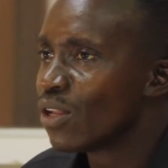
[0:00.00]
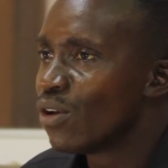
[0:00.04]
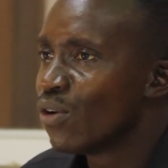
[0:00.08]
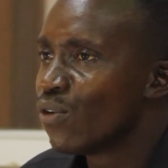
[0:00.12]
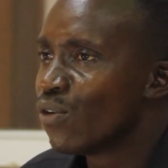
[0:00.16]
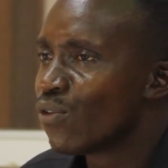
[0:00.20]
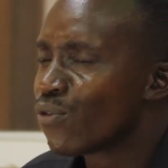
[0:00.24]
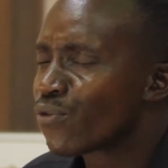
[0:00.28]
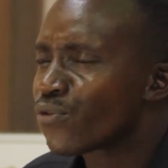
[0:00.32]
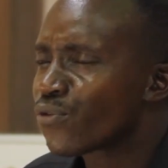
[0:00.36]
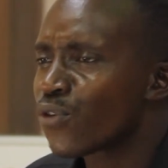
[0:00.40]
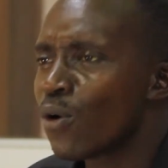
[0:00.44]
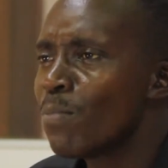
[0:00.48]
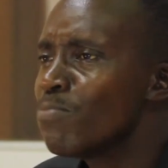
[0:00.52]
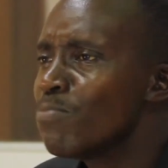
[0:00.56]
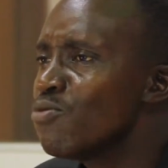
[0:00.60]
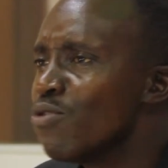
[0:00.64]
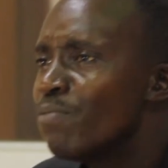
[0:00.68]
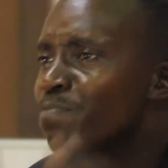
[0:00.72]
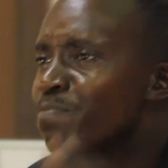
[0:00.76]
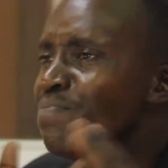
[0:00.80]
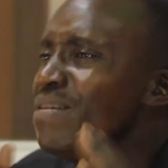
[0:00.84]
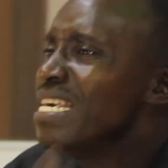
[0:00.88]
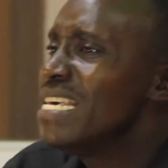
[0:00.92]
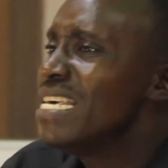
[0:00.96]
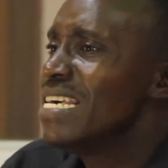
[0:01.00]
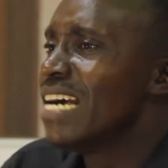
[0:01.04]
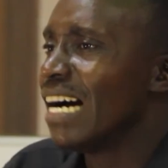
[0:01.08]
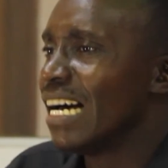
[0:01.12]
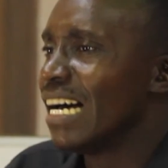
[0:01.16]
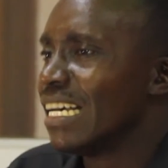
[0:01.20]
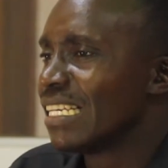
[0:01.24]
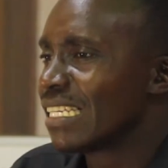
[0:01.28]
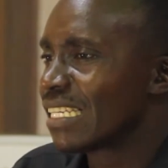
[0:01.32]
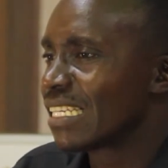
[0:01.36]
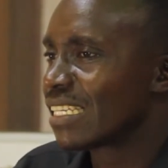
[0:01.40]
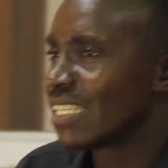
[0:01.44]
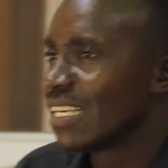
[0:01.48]
from your
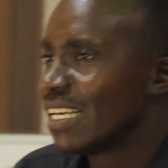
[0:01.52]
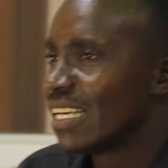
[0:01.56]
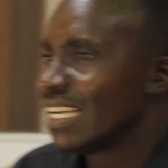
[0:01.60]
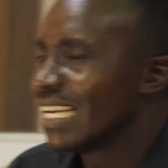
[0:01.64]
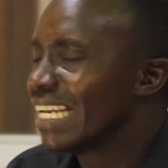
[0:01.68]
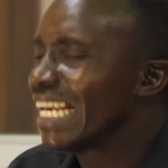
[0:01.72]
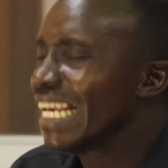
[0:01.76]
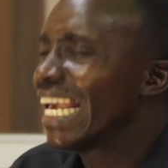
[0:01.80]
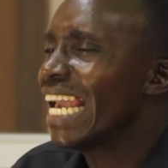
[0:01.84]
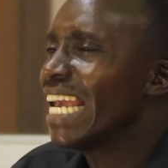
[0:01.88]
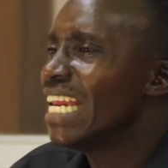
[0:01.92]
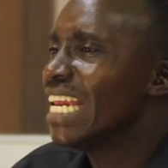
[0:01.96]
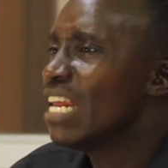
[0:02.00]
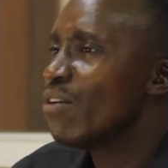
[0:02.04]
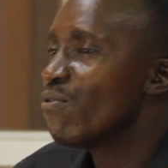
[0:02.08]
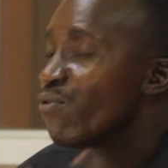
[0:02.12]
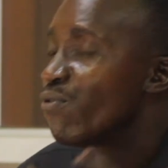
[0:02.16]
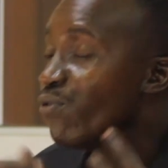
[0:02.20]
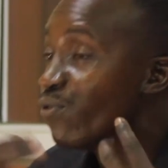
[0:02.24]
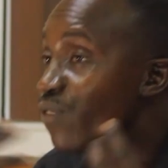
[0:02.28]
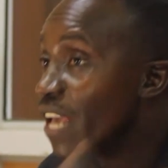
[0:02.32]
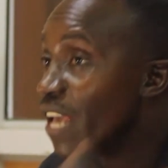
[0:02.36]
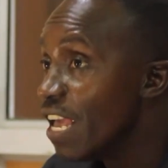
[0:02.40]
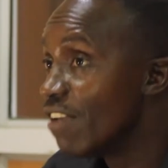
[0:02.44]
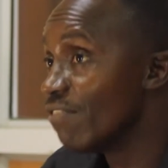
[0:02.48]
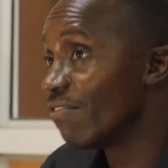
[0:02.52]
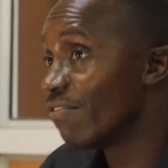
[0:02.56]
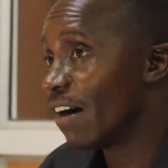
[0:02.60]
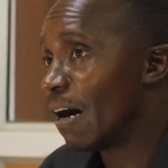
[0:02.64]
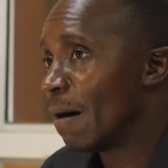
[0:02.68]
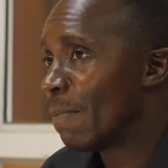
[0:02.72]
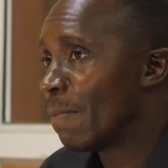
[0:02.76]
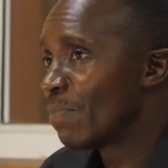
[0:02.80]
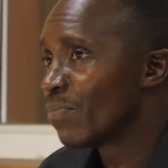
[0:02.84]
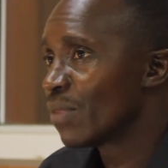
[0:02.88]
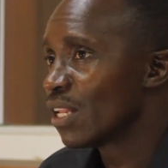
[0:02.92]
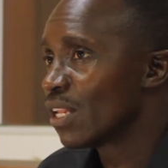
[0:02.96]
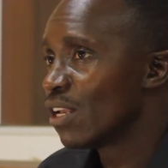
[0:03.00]
peers, gaining favor
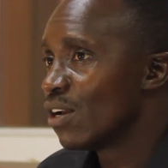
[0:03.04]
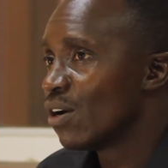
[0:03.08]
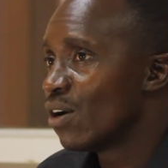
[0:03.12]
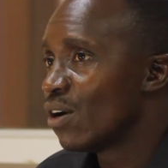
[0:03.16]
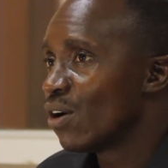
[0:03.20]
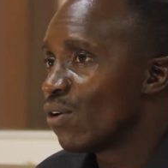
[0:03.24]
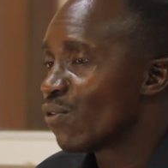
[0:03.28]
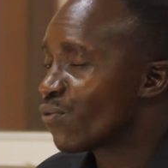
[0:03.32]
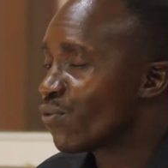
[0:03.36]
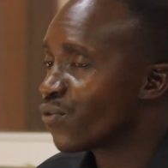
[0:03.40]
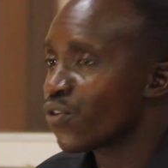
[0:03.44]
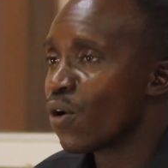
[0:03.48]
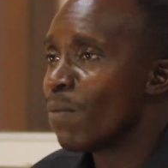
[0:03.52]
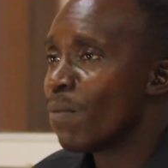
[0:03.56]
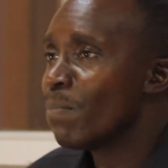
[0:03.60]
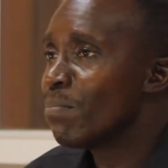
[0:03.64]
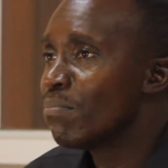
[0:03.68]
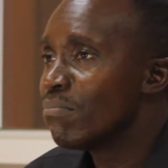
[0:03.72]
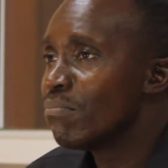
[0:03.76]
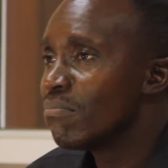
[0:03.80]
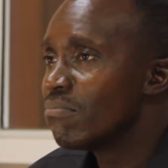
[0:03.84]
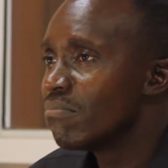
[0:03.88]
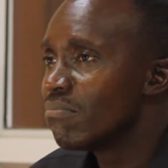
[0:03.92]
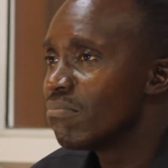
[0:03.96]
from